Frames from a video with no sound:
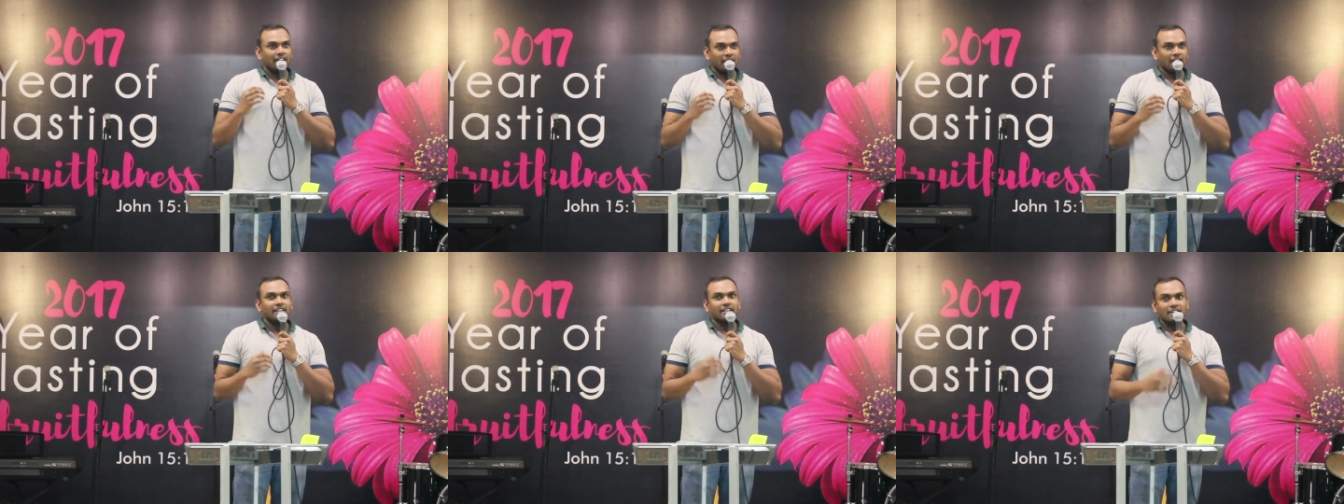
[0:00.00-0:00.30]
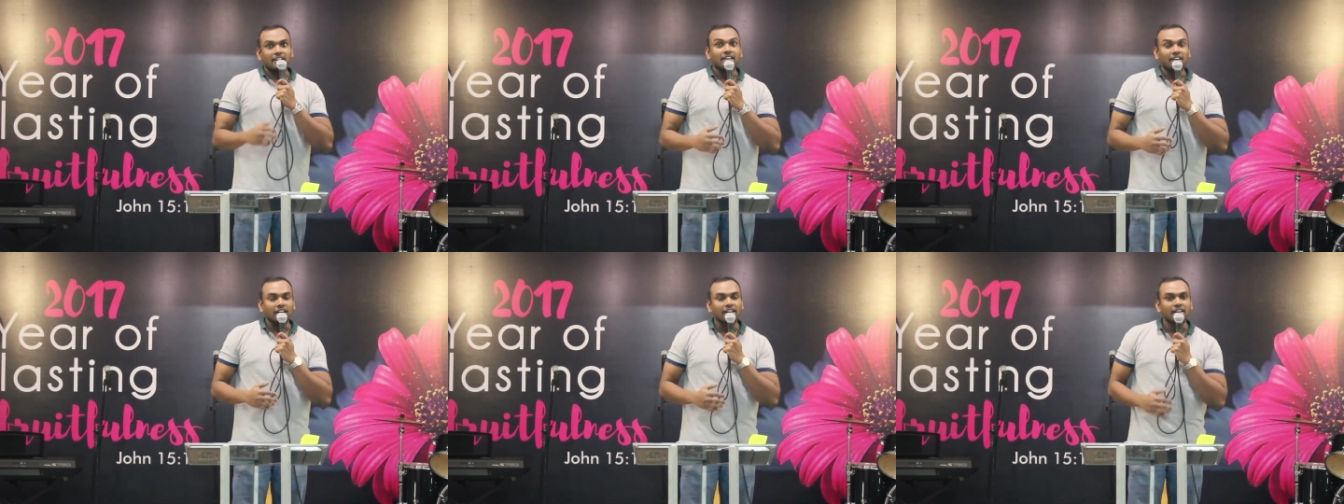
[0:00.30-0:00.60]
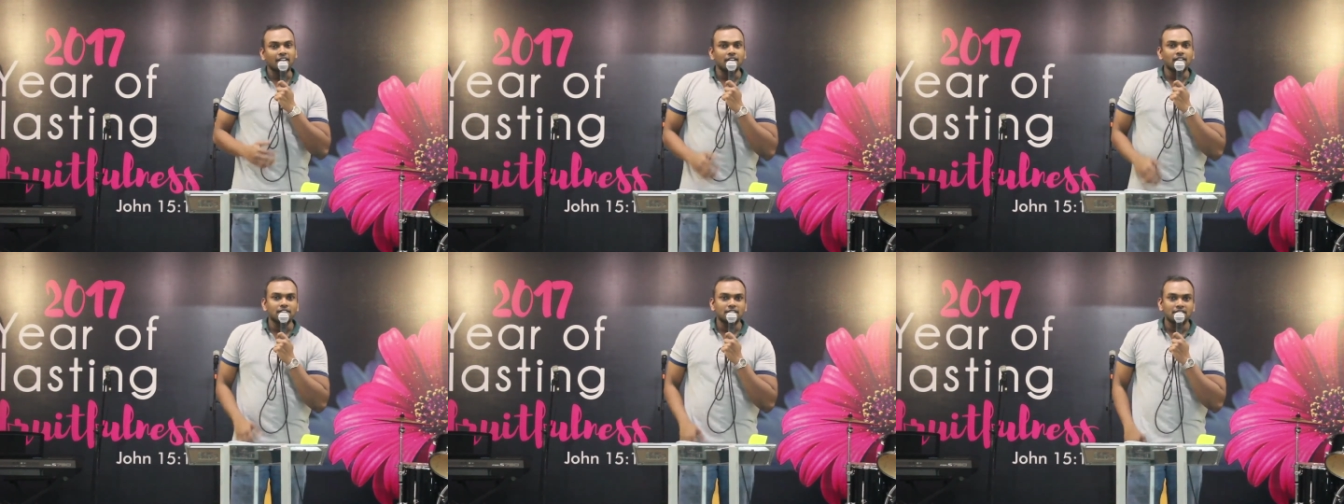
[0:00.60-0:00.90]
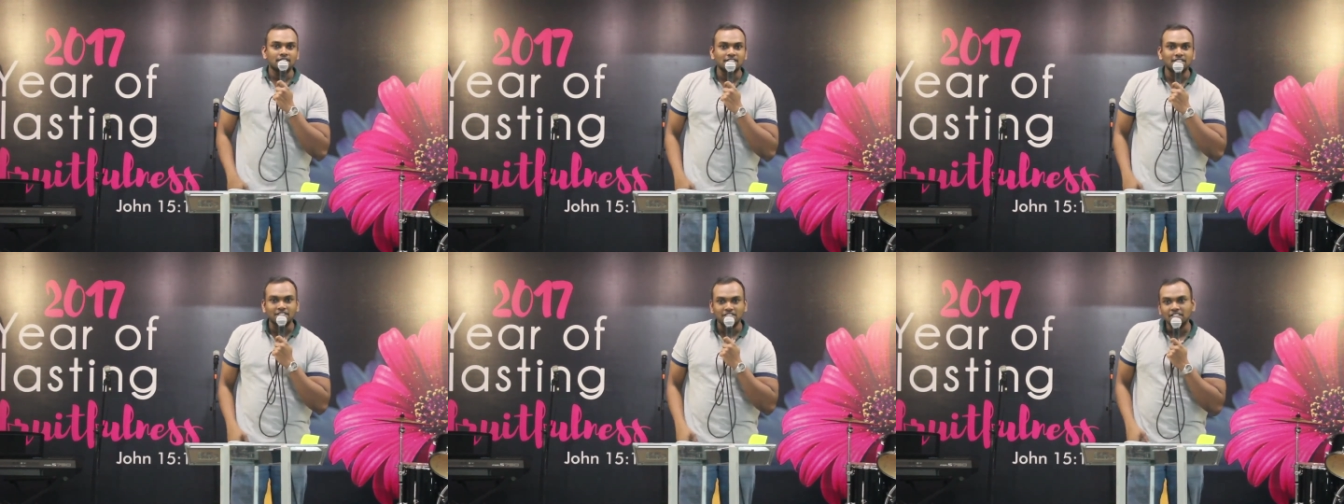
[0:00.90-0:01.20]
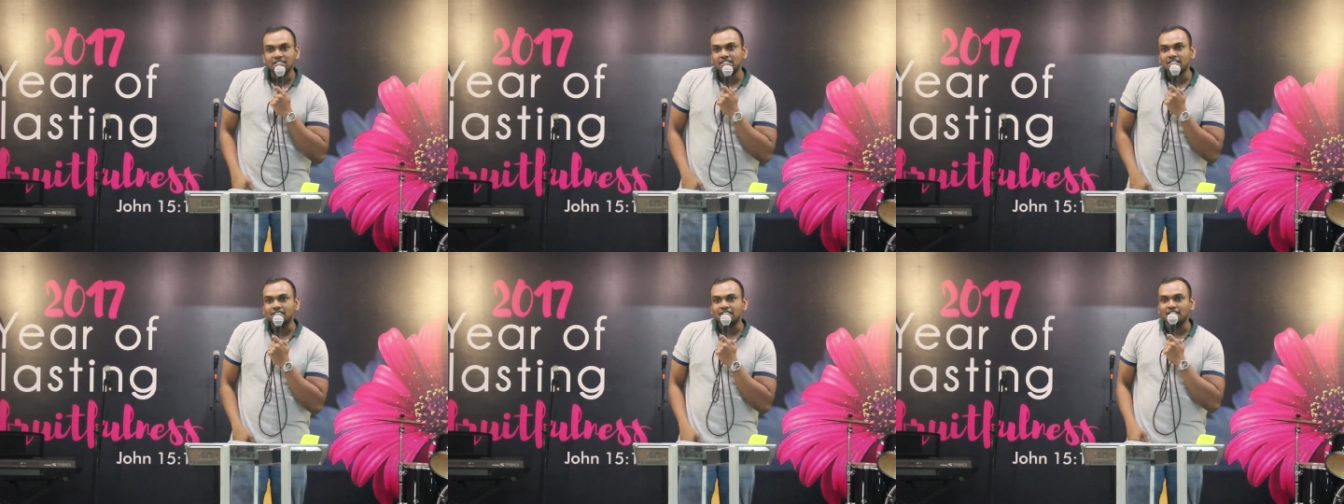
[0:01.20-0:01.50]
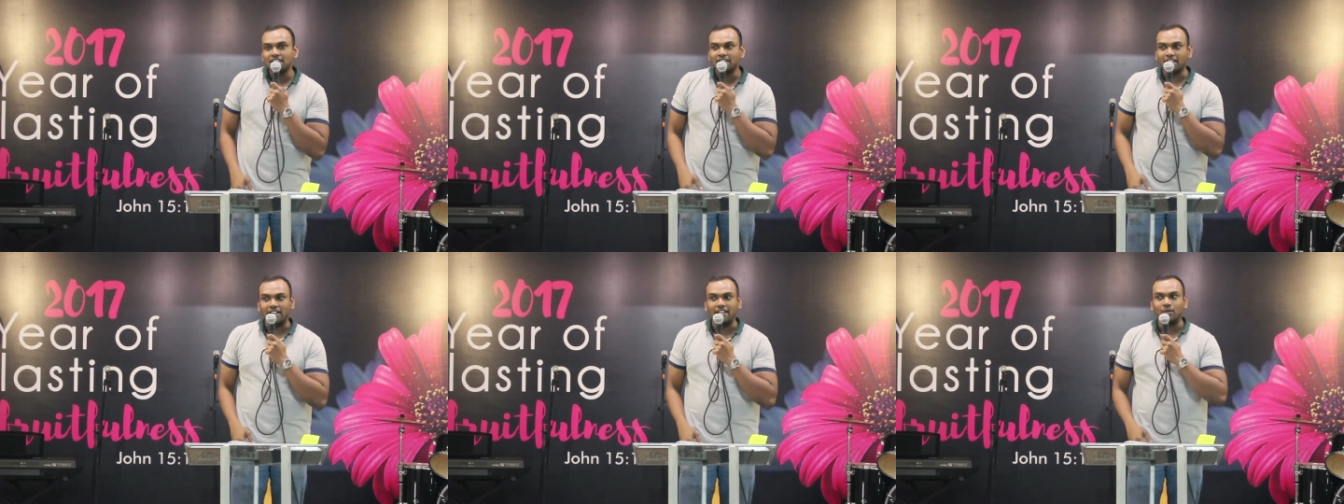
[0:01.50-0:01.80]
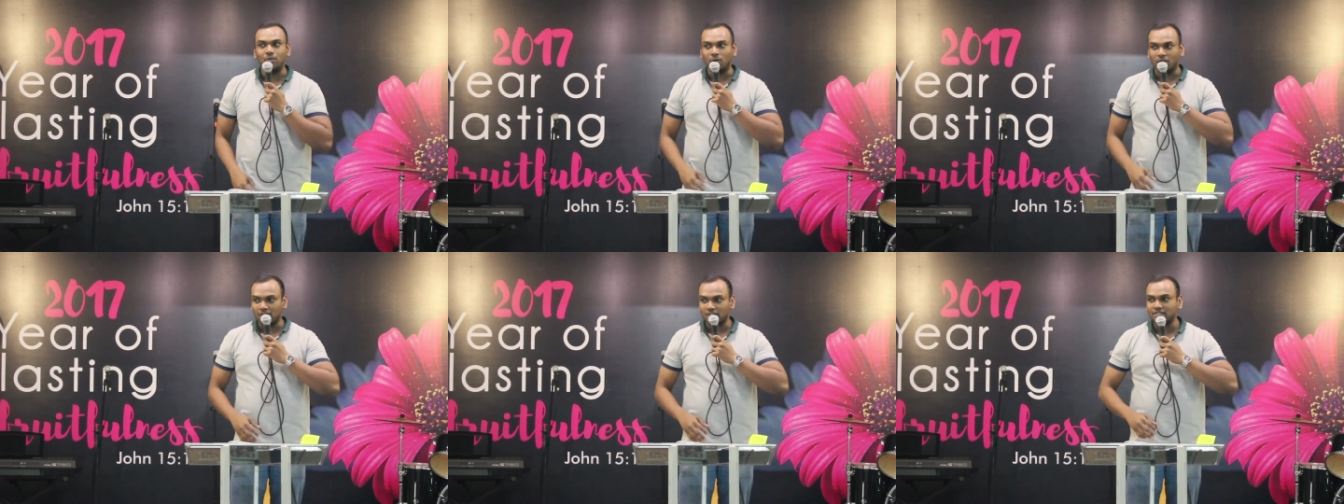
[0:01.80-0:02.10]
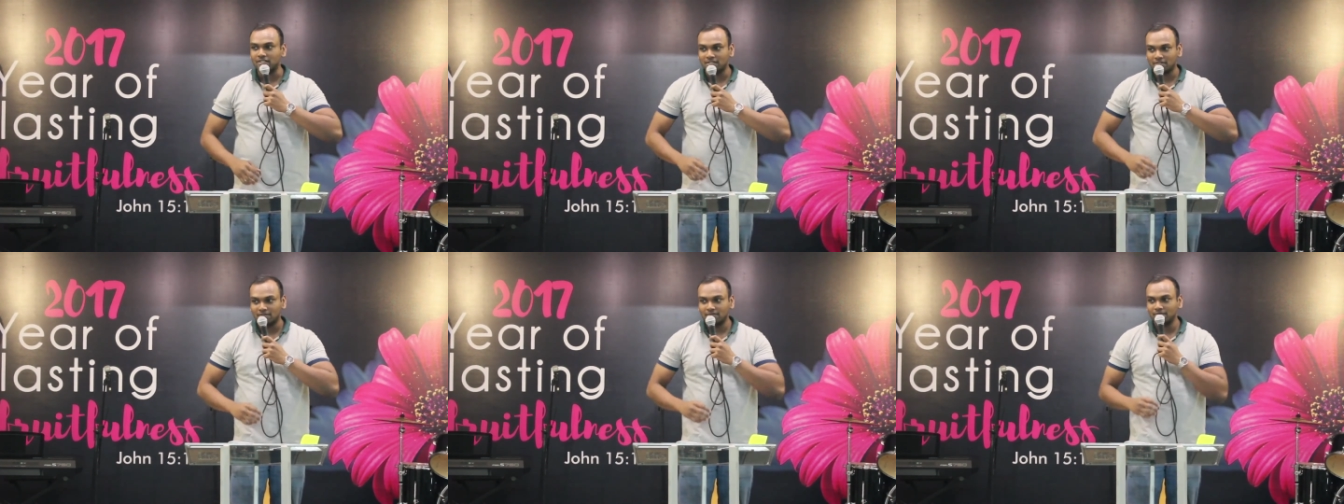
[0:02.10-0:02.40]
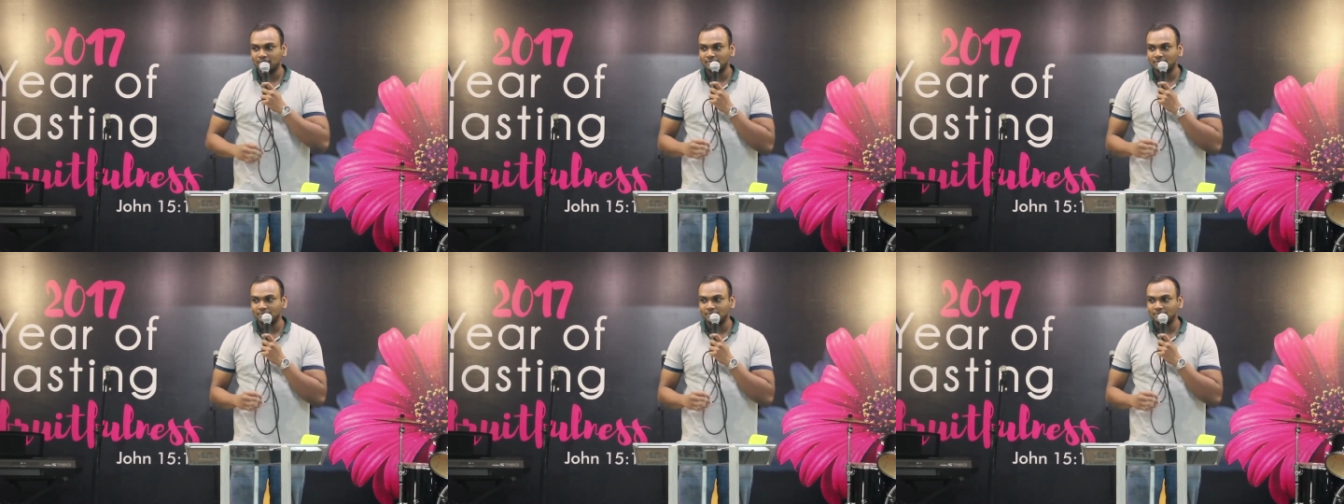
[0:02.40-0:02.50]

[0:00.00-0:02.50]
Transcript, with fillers: it, it, this Jesus thing really works.